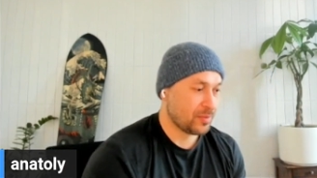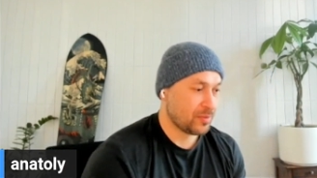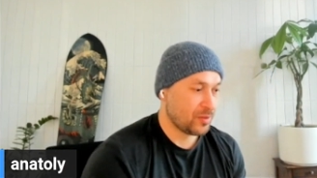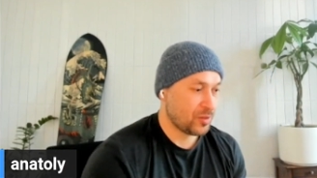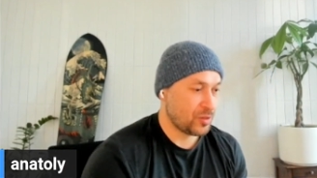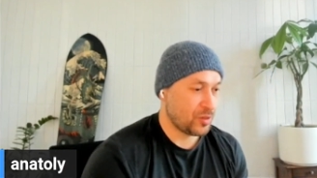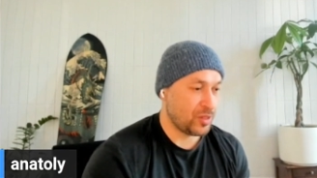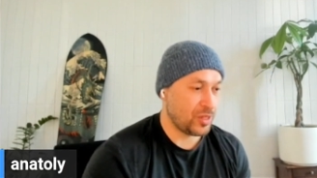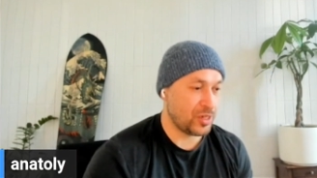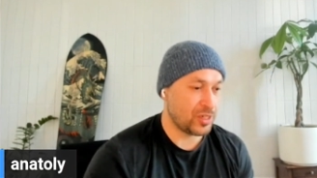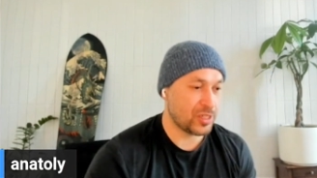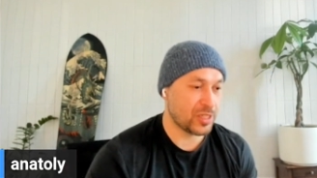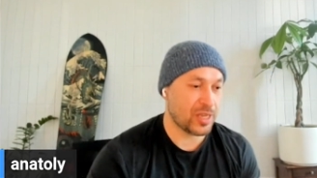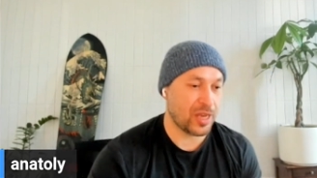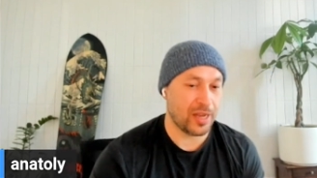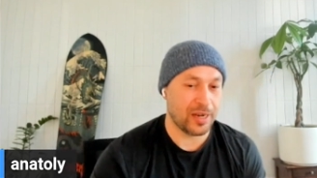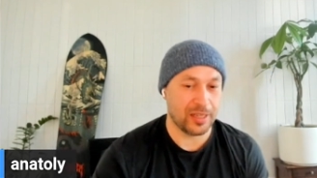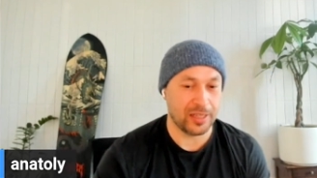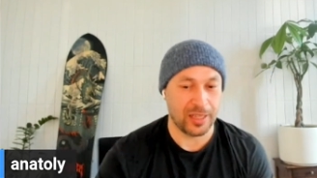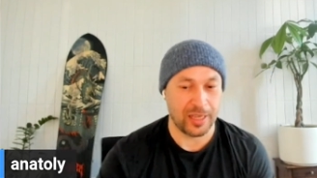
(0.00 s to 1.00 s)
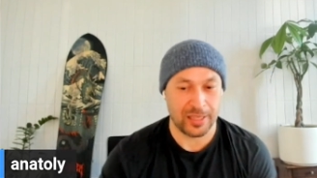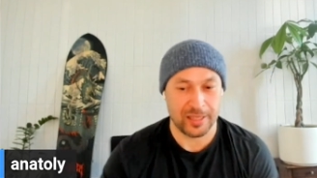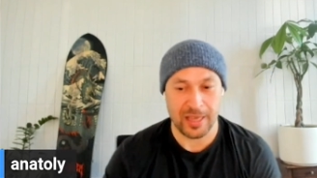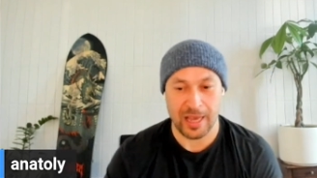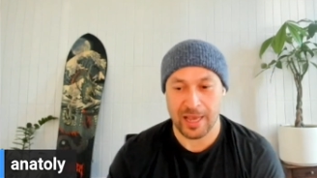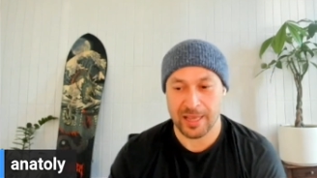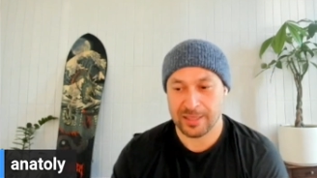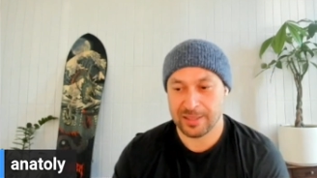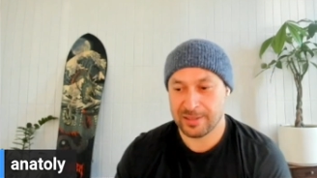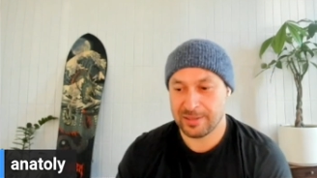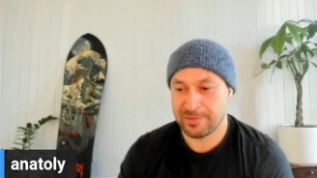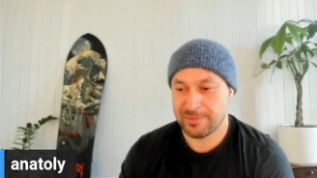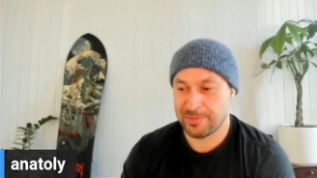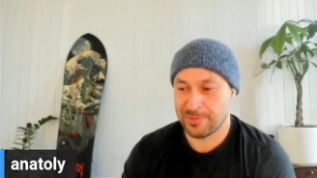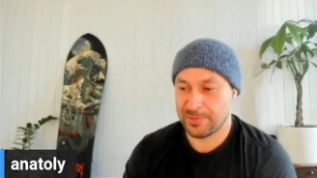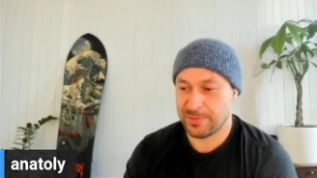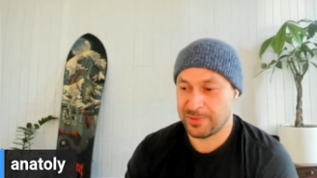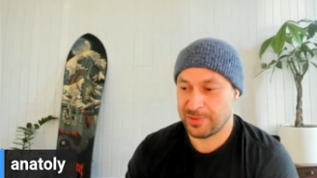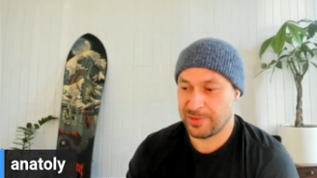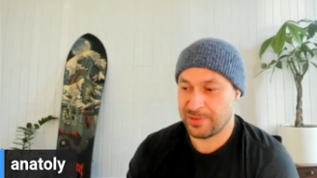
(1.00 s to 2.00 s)
So there's kind of like that
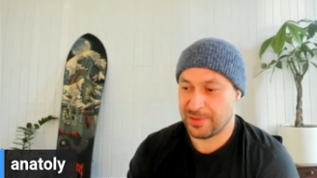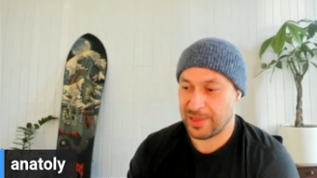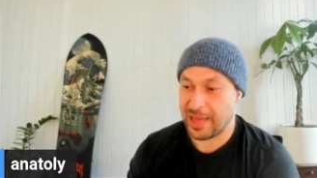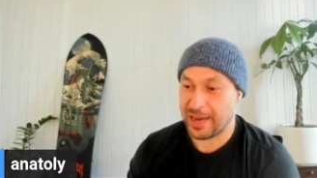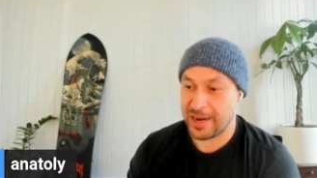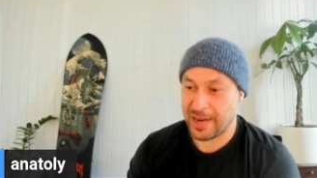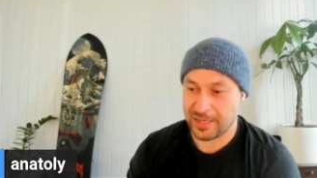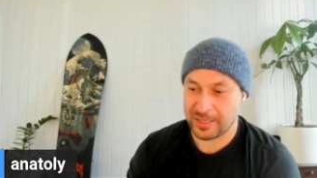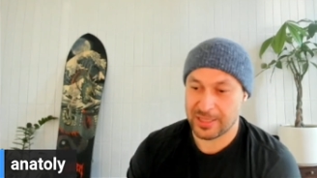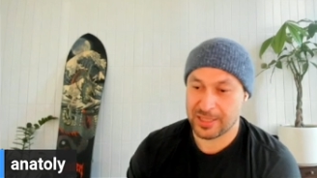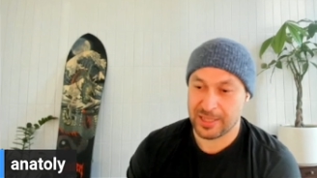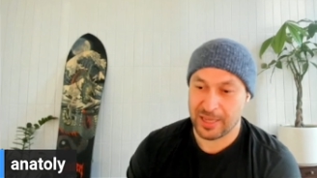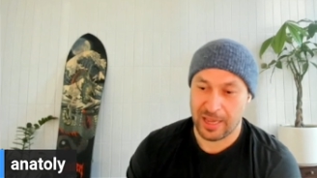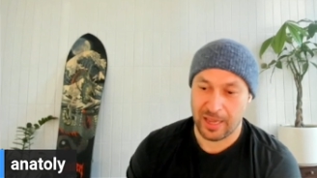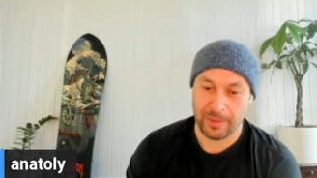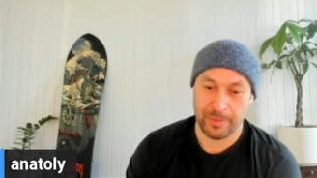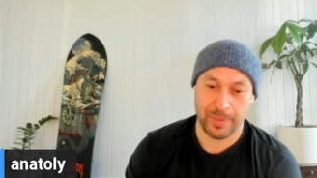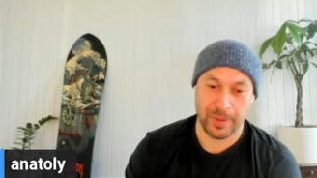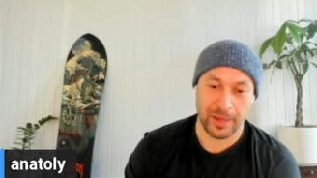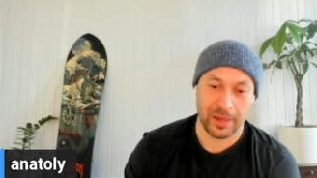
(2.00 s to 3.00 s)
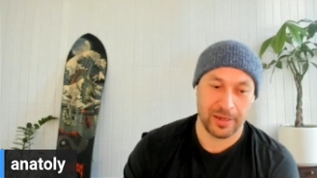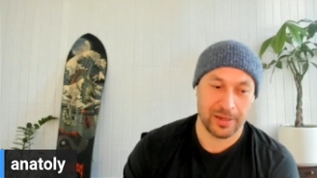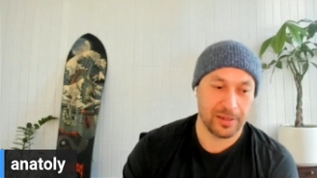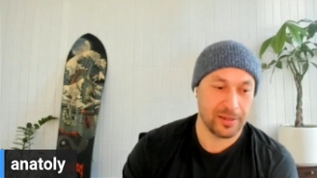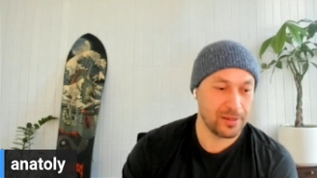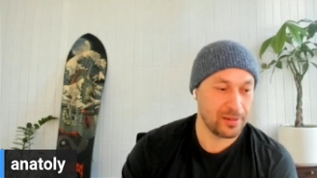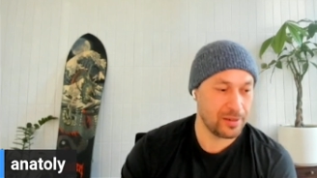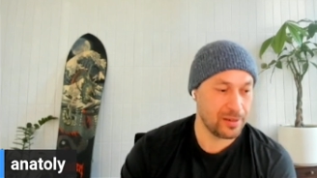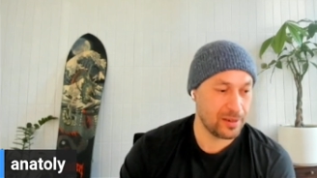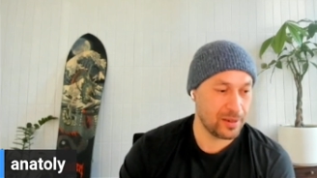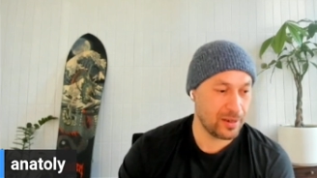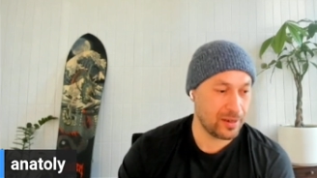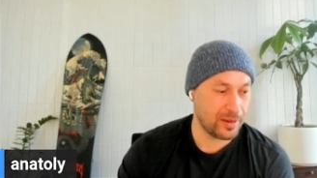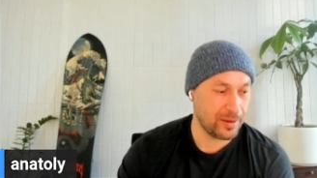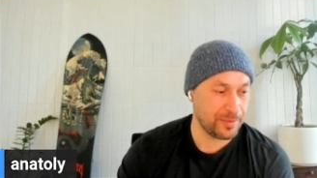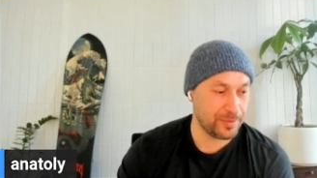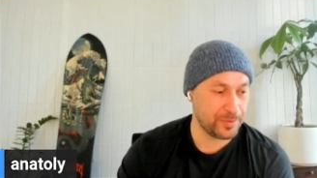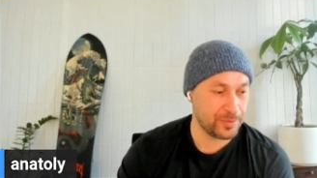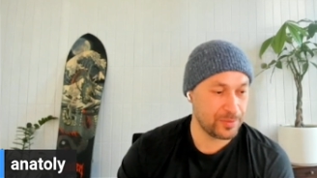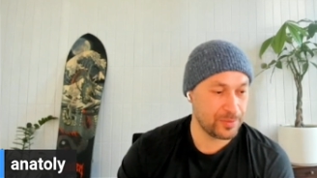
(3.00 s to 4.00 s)
that end state, but
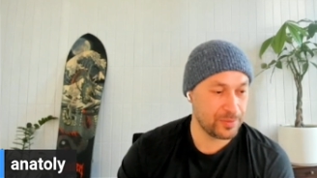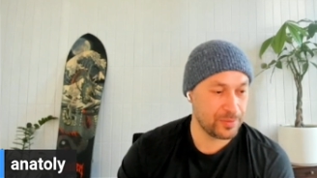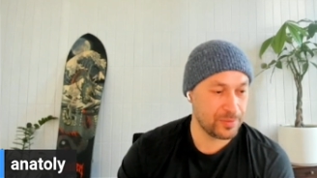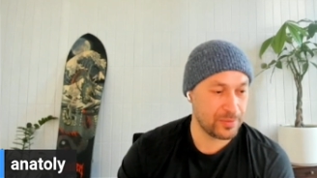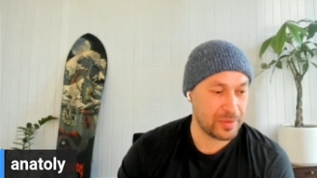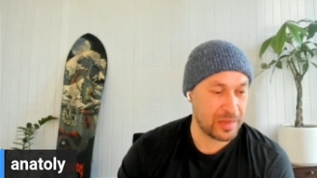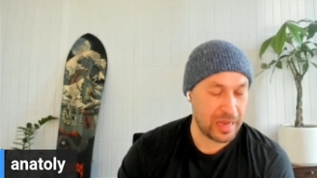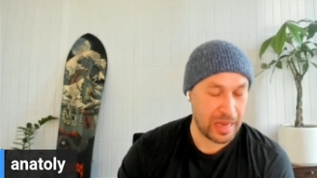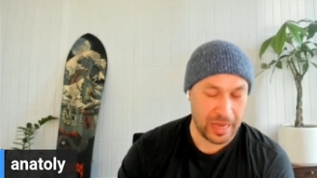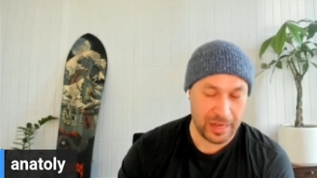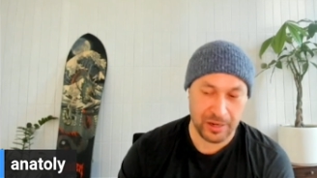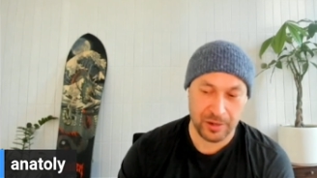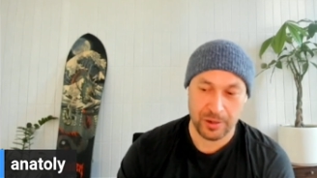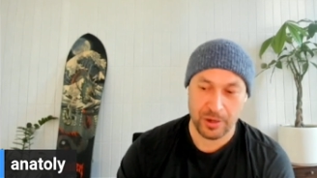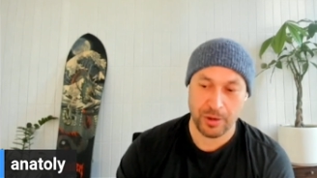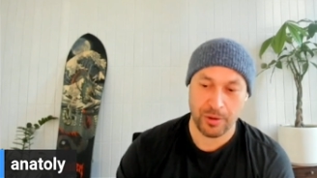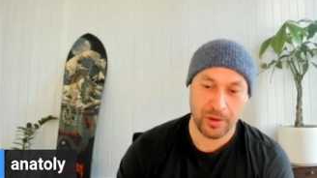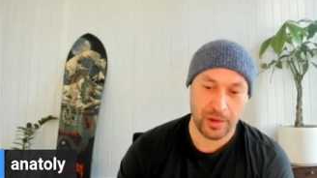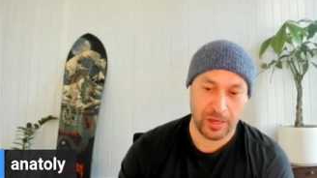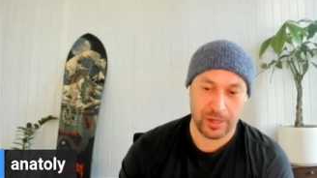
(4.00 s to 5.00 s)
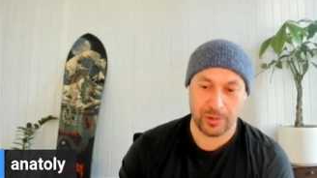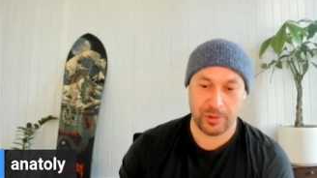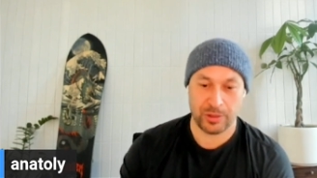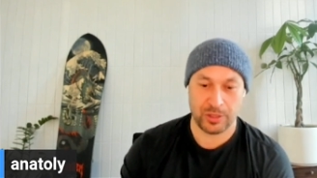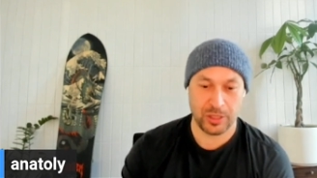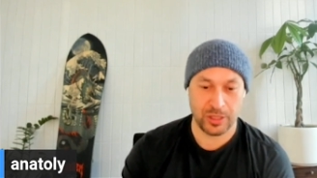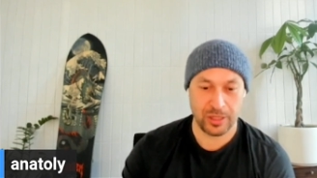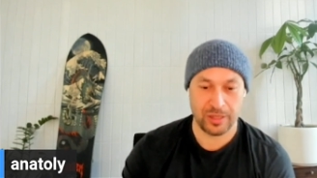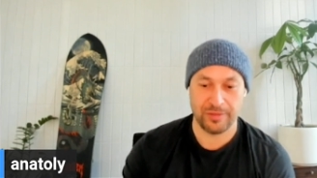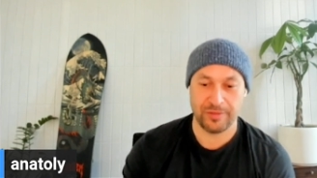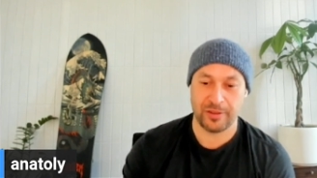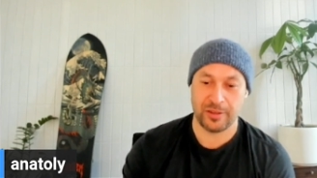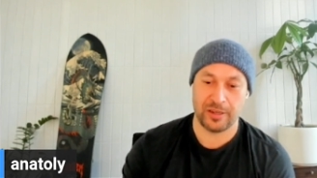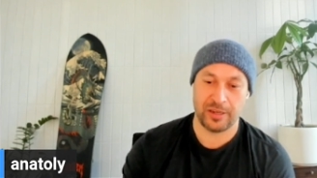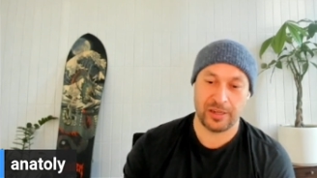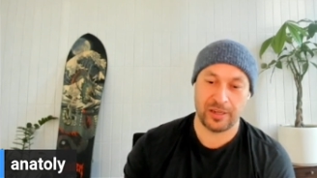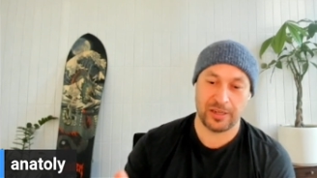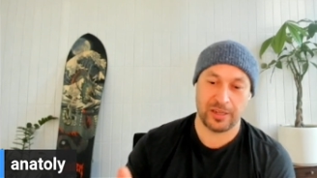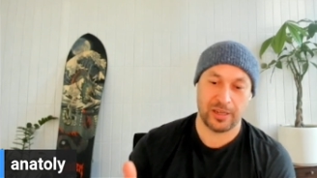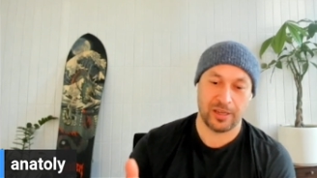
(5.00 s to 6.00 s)
I don't know how to achieve it
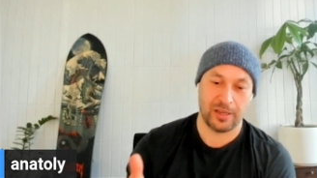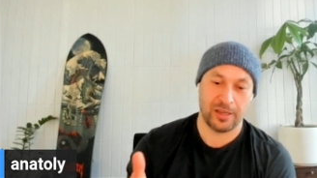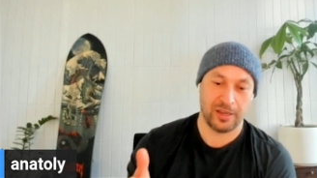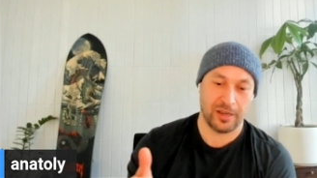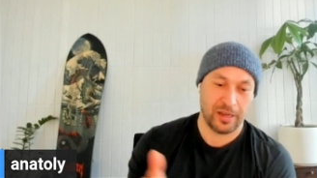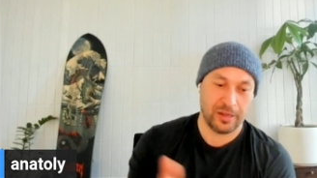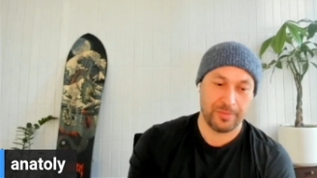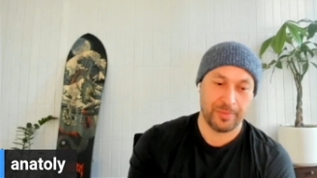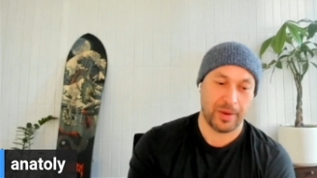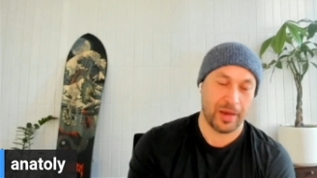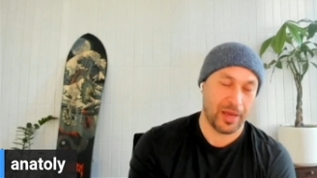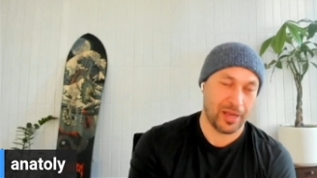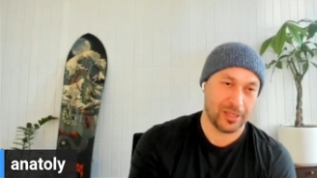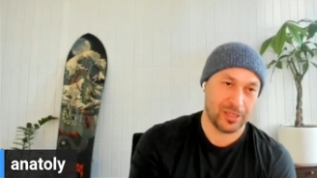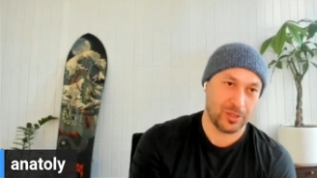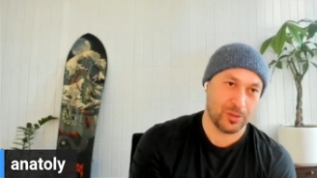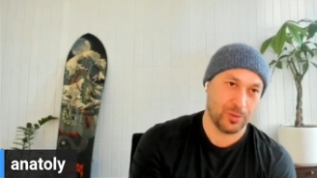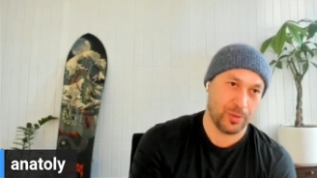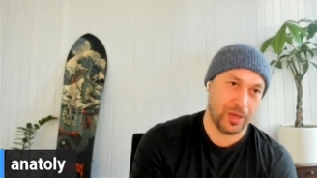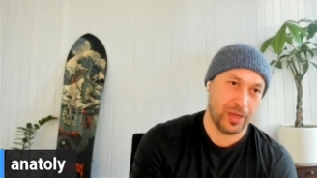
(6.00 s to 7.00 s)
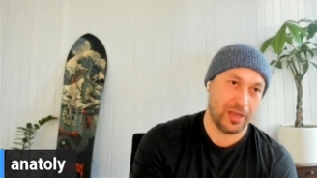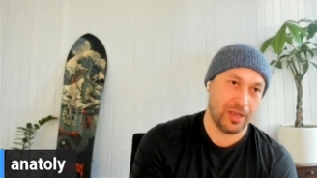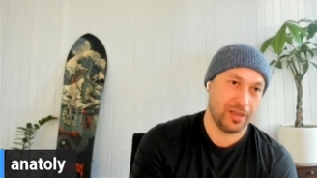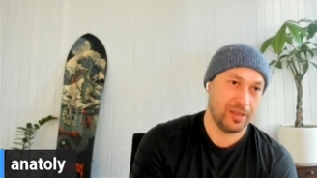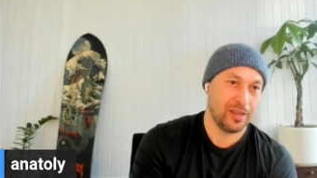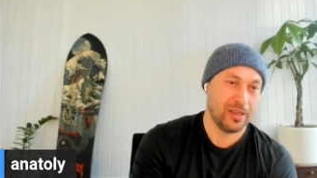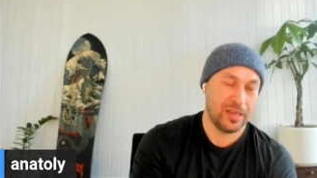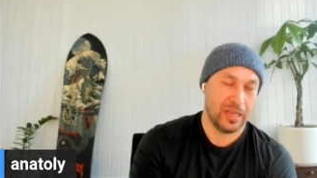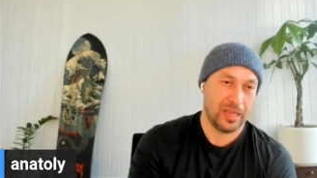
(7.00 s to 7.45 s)
in an unbiased way